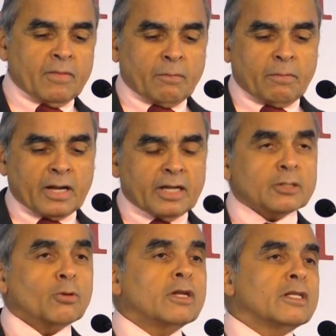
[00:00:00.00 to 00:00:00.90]
But I
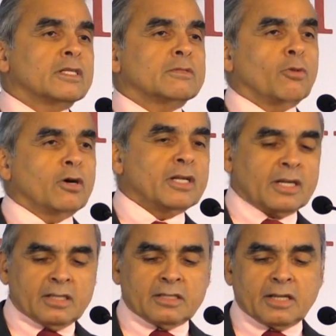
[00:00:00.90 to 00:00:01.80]
told her this morning,
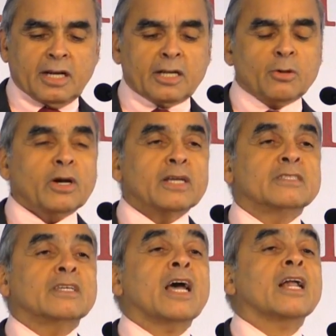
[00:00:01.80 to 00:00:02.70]
I said, I know
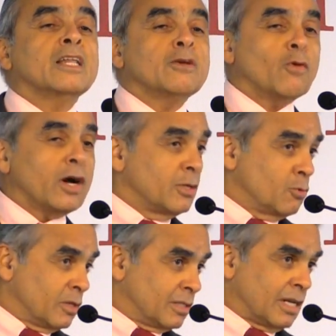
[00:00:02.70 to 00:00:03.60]
exactly why you
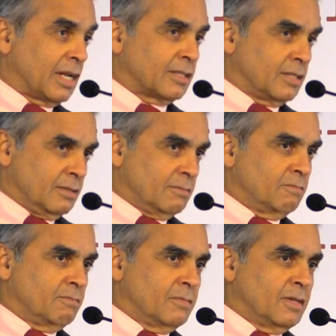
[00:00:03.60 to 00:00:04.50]
were selected.
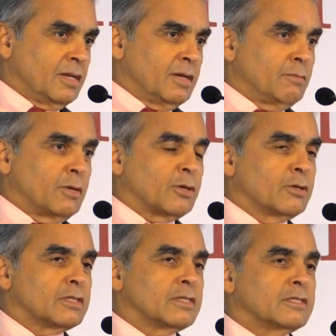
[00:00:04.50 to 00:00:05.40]

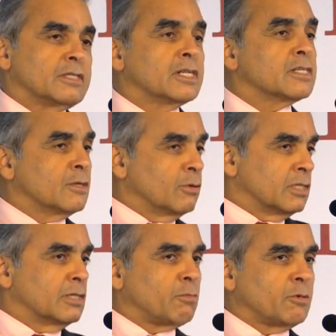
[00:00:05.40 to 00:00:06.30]
Because she doesn't know,
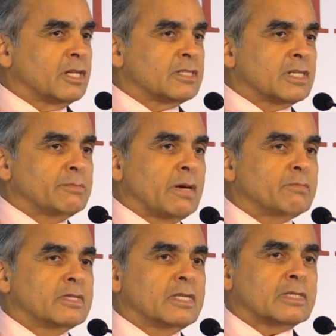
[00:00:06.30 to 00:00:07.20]
she probably doesn't
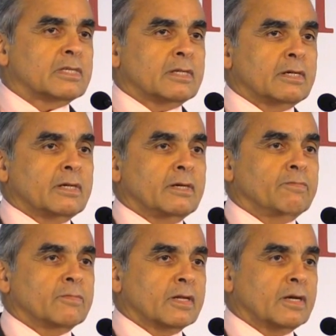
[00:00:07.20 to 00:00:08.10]
remember this.
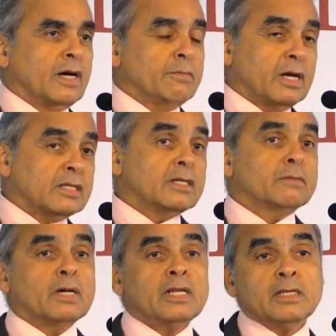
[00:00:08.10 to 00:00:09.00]
I met her
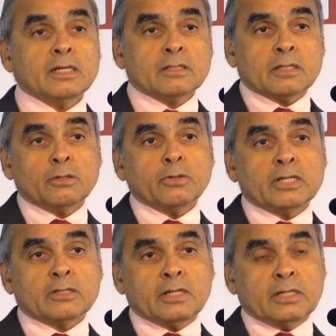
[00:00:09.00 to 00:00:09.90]
many years ago
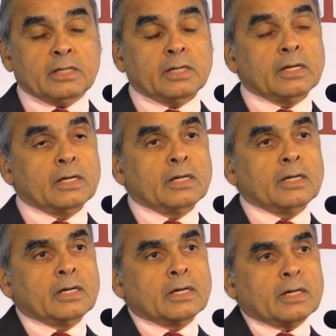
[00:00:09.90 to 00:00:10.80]
actually.
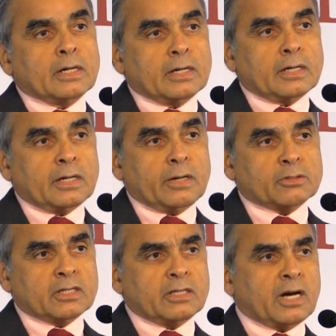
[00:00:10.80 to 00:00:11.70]
I
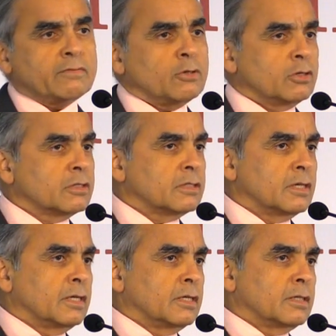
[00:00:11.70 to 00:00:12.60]
was in Davos,
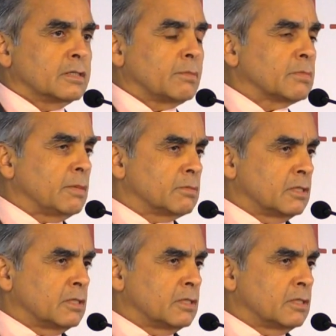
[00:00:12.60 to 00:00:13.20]
and sometimes in